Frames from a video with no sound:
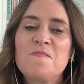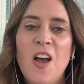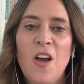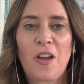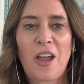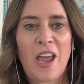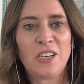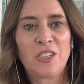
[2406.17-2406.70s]

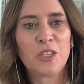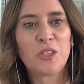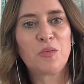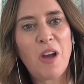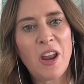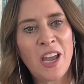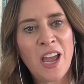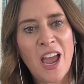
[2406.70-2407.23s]
Okay. I just
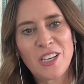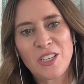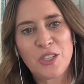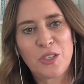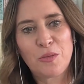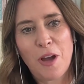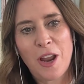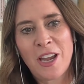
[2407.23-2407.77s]
want
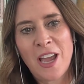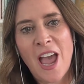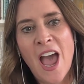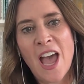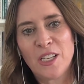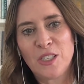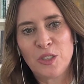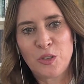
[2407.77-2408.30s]
to
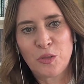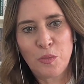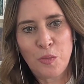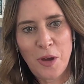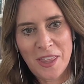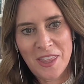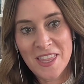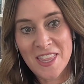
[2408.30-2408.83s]
end
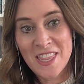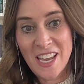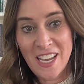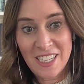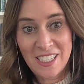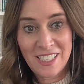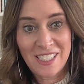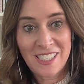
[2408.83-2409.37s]
with
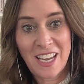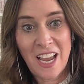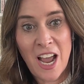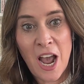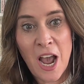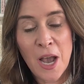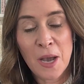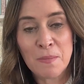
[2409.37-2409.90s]
this,
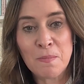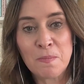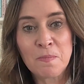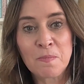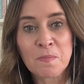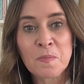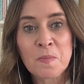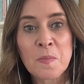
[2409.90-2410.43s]

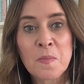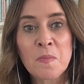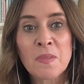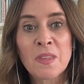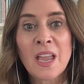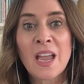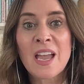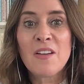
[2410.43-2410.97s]

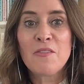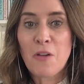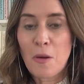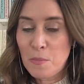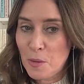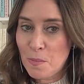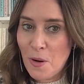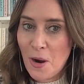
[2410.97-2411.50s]

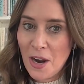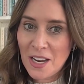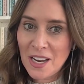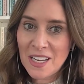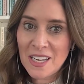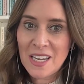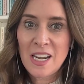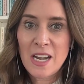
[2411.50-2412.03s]
from your book.
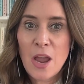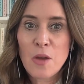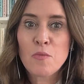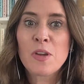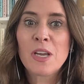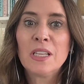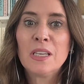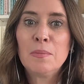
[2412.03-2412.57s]
Can I
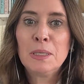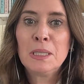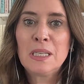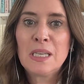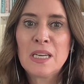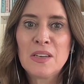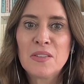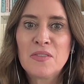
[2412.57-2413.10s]
really
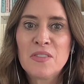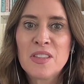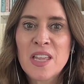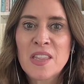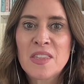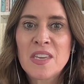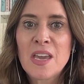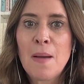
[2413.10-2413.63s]
believe
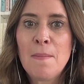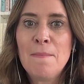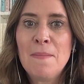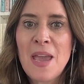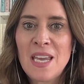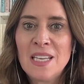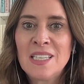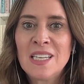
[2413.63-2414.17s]
that the
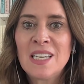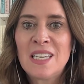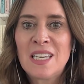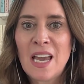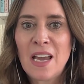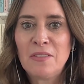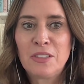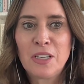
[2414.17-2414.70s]
amazing
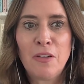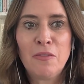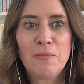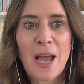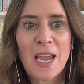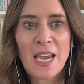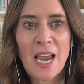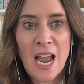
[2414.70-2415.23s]
gift of
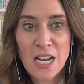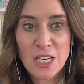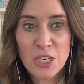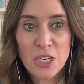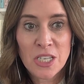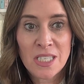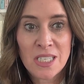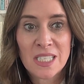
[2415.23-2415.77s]
my
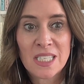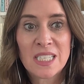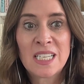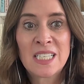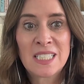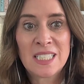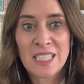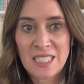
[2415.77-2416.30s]
conscious
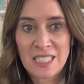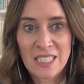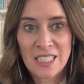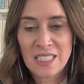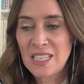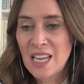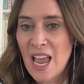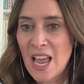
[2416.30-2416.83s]

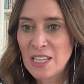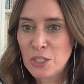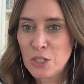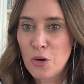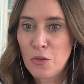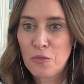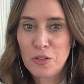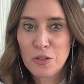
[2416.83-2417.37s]
existence has
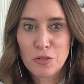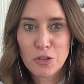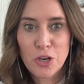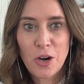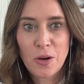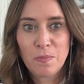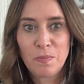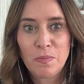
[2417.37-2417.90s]
no
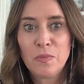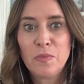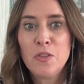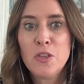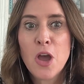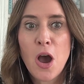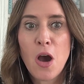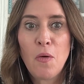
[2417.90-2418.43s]
future?
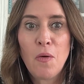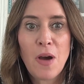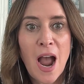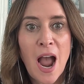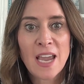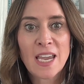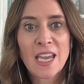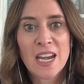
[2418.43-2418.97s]
No,
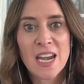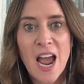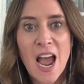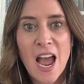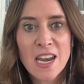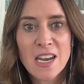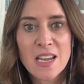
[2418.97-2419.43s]
I cannot.